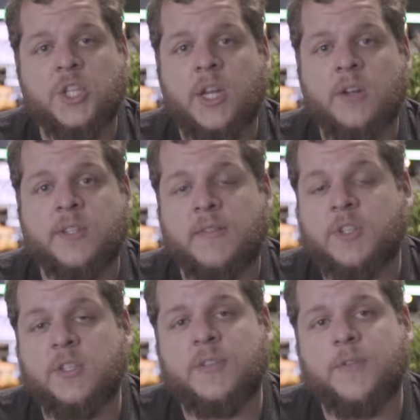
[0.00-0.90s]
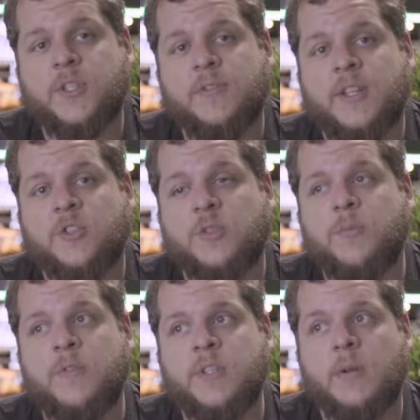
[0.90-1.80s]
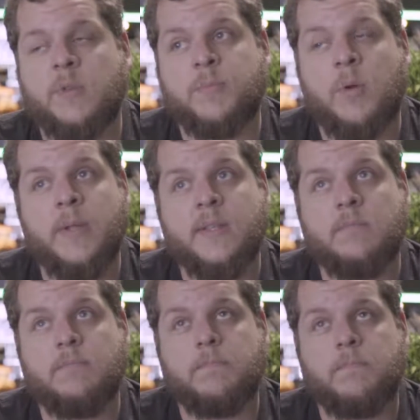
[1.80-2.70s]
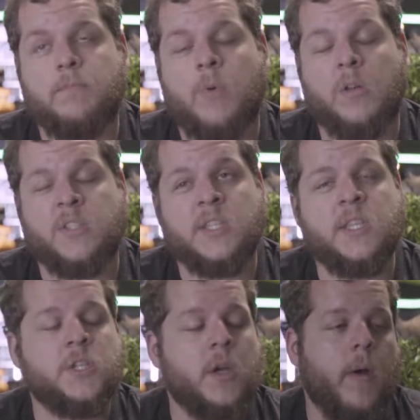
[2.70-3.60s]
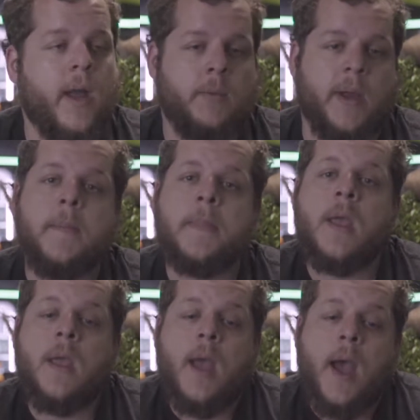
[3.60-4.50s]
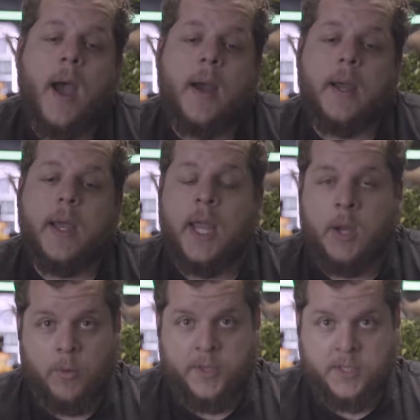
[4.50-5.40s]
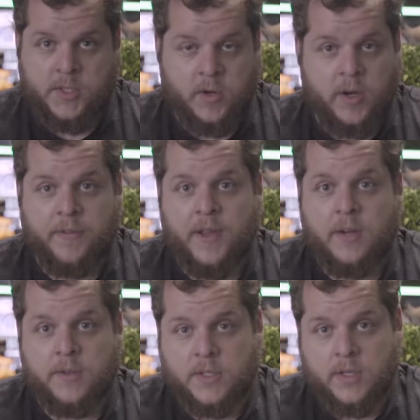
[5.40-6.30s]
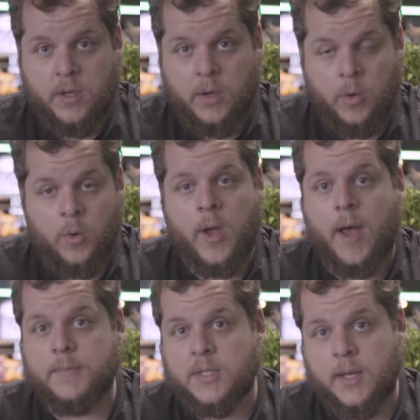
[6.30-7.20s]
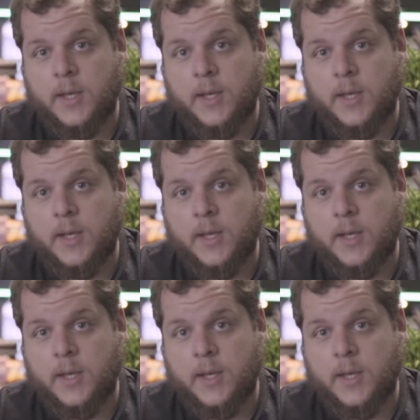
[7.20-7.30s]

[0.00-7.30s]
years, ever since the first Avengers movies. That was probably, 6 years ago? Anyway. It was the story of Thanos, who comes,